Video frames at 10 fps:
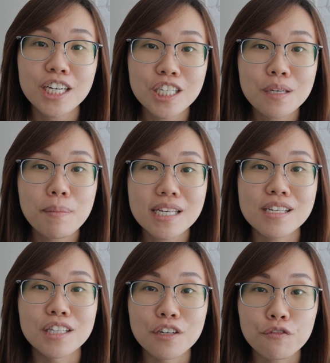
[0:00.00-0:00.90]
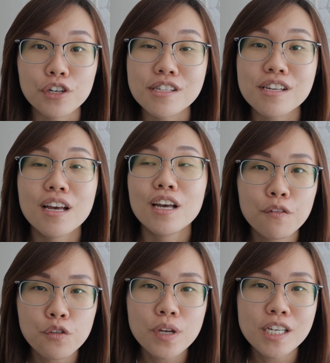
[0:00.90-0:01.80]
actually makes a difference.
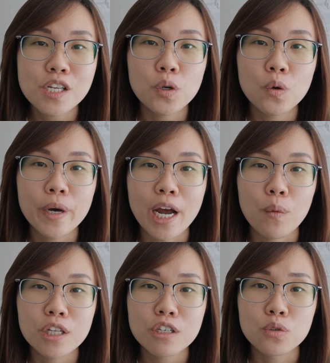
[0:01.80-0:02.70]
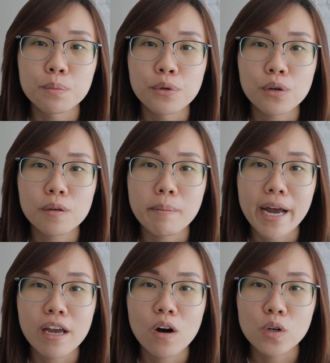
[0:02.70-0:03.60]
A few days ago when I wanted to book
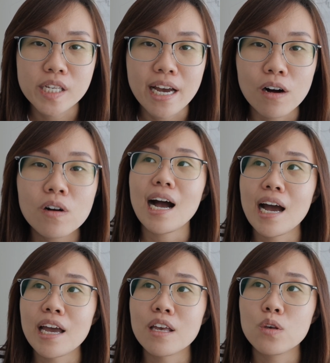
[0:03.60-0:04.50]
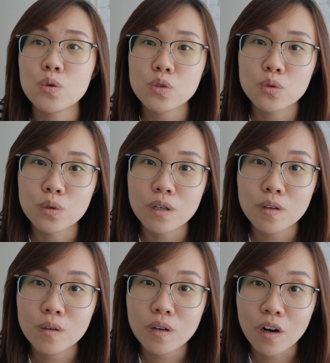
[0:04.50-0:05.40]
my hotel, I used
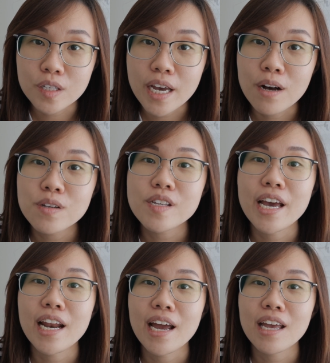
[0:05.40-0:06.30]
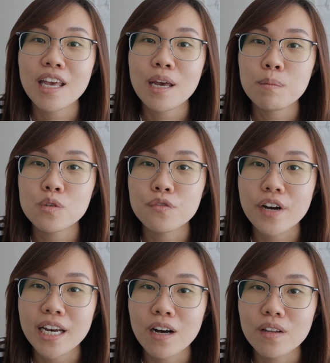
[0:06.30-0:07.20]
Google Hotels and I came to
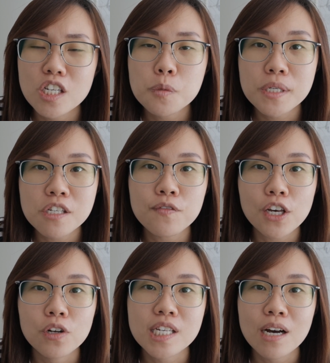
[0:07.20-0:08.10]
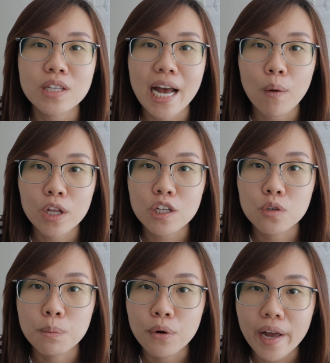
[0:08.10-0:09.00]
find out the specific hotel that I
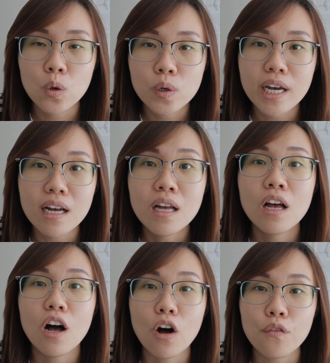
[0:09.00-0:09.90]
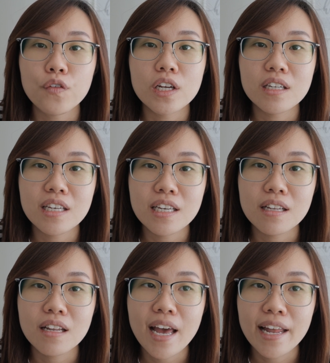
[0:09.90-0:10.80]
wanted to book. Agoda offered
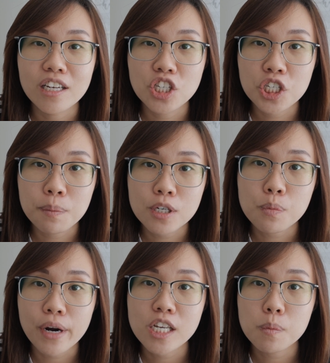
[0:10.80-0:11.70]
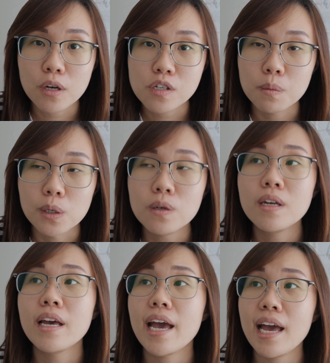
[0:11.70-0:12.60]
it at the cheapest price possible,
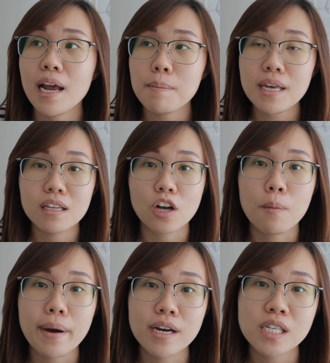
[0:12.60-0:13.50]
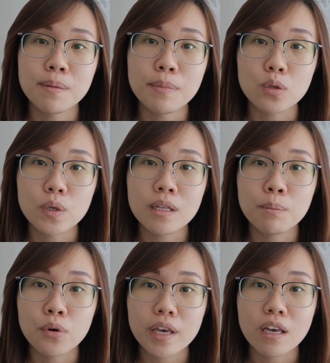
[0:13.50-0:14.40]
And I made the comparison between
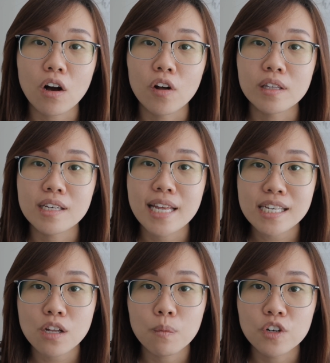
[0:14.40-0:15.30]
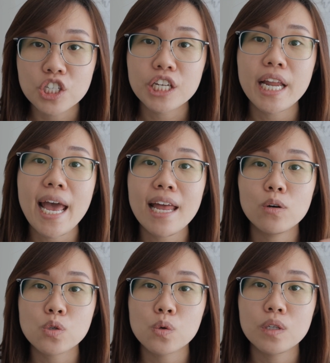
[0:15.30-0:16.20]
booking on the desktop version and
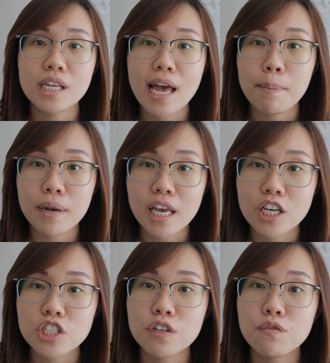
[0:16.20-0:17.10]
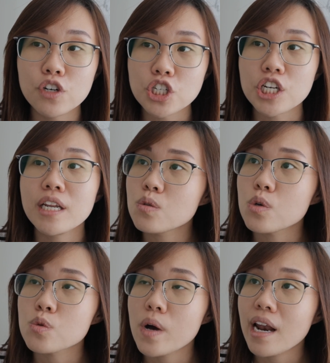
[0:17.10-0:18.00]
also the application version. This
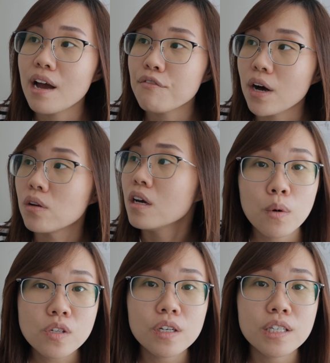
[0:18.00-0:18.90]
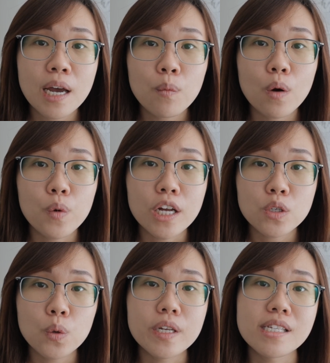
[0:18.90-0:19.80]
was what I found. Most of the time what we are
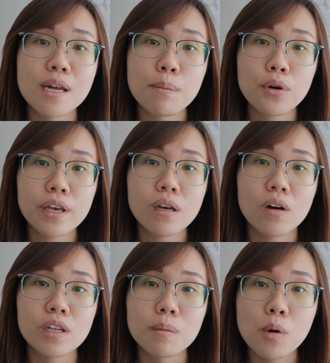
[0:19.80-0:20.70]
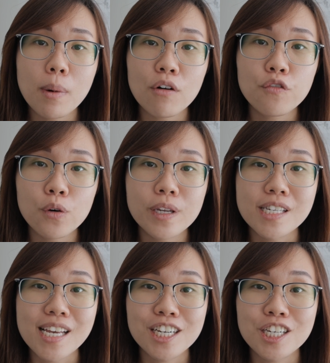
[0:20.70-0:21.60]
told is that booking on the mobile phone
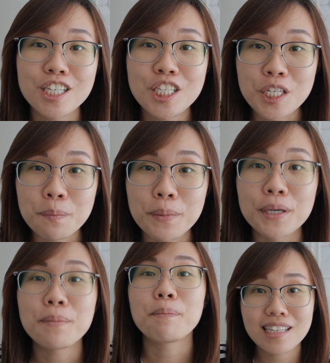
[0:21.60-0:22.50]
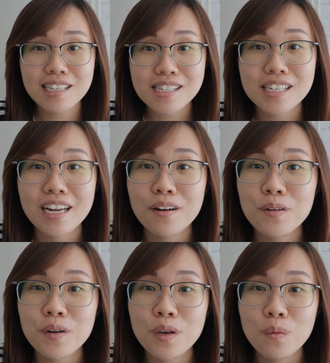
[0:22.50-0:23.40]
is actually cheaper. In this
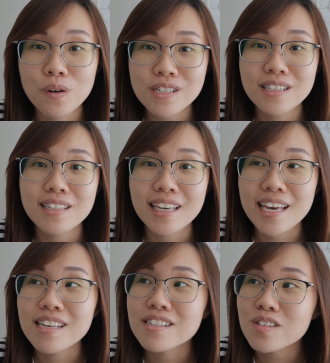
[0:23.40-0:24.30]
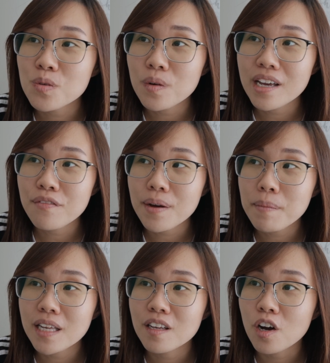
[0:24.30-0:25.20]
scenario, it wasn't the case. So if I
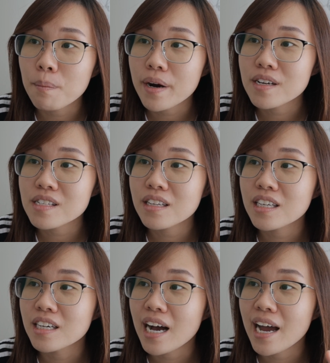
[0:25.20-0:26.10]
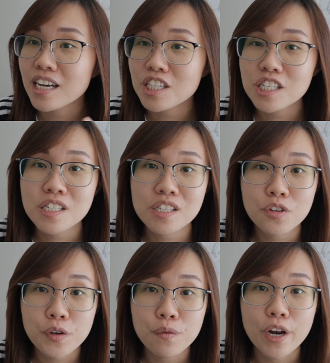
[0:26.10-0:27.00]
make the comparison here, I actually
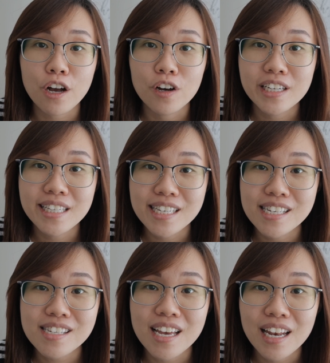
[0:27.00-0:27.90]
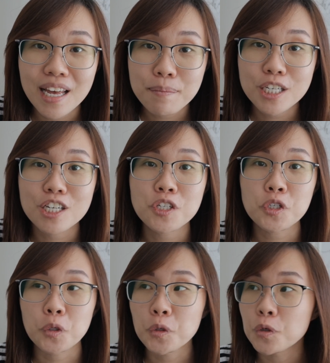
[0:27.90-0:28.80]
screen recorded this and let me just show